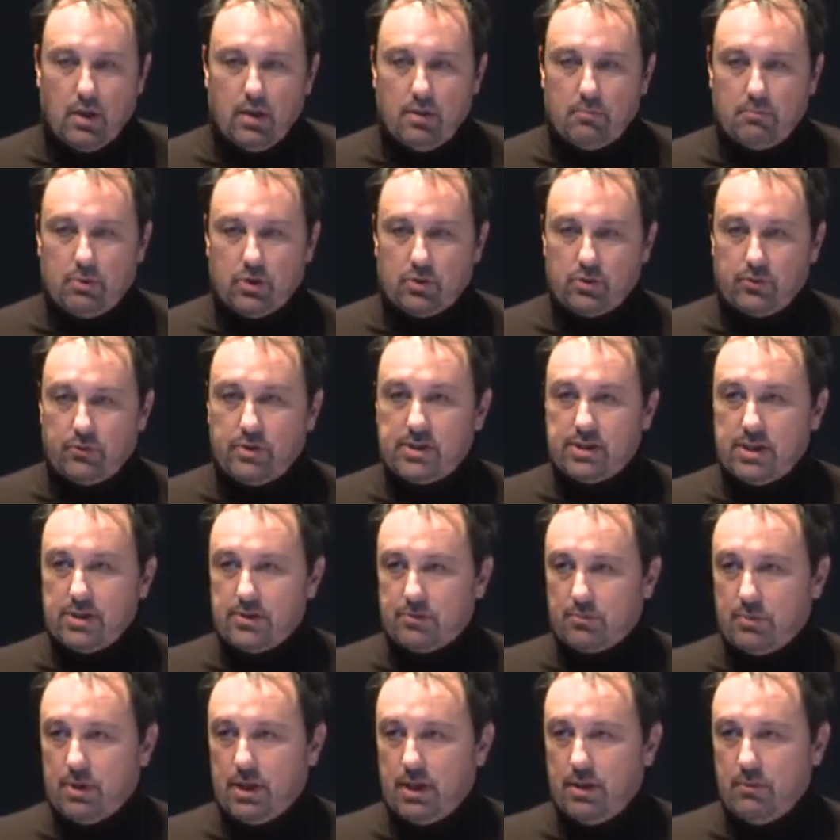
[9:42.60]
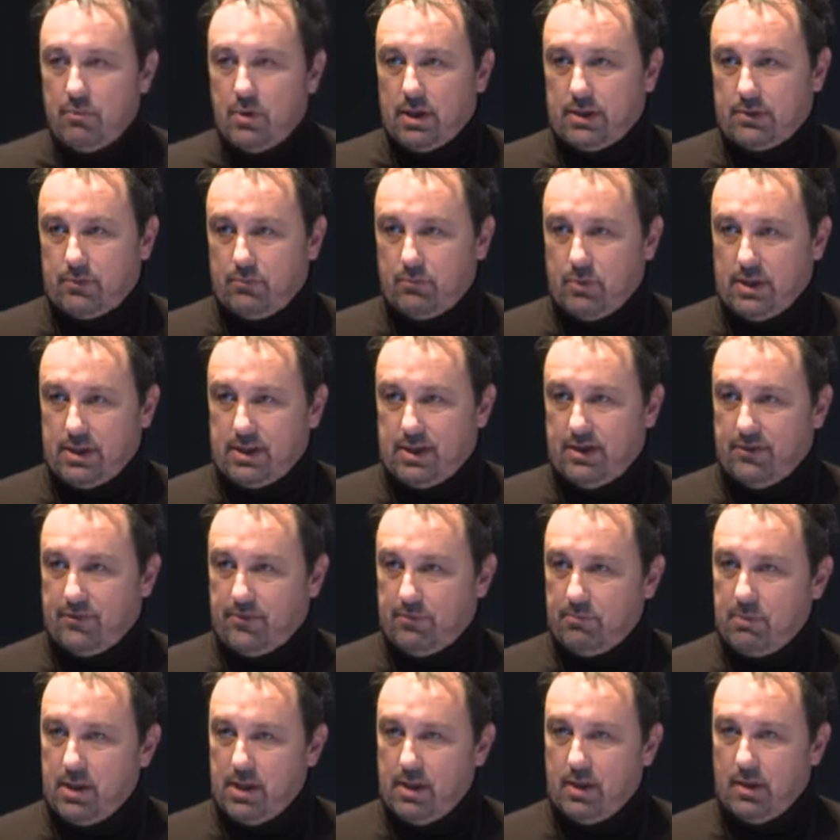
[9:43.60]
because this is really what, what gives
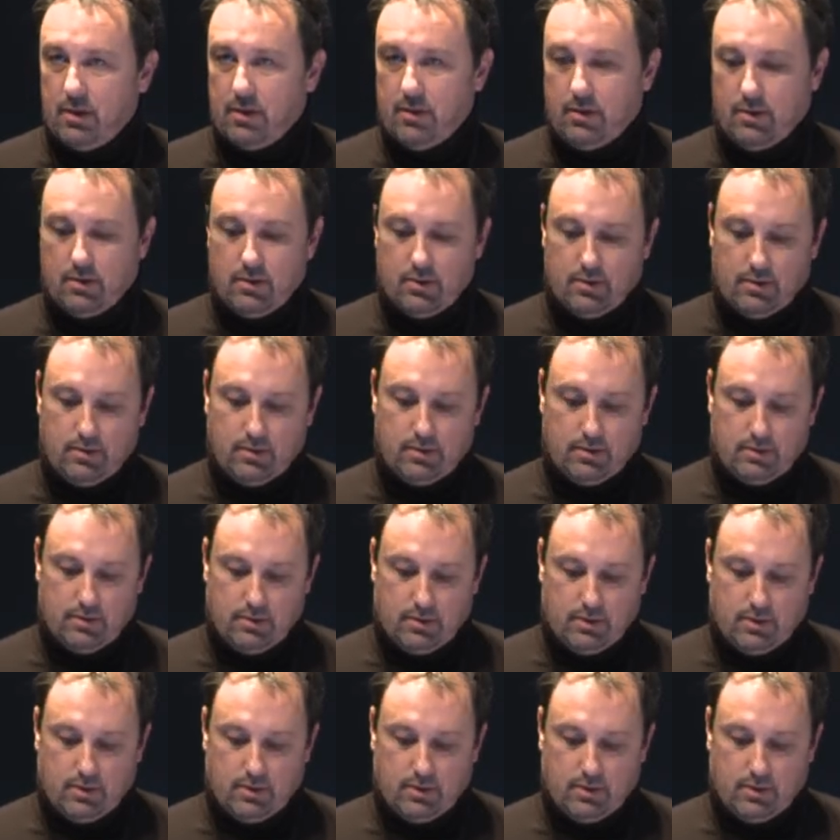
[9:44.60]
me uh,